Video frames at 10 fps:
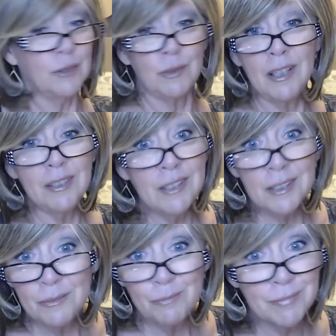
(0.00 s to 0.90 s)
we all
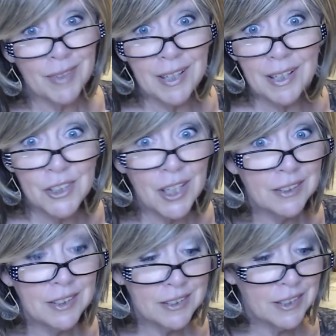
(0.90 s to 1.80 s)
know Hashtag
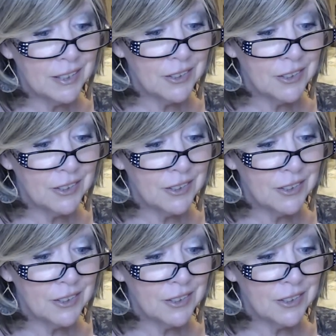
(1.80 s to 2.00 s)
Nancy has no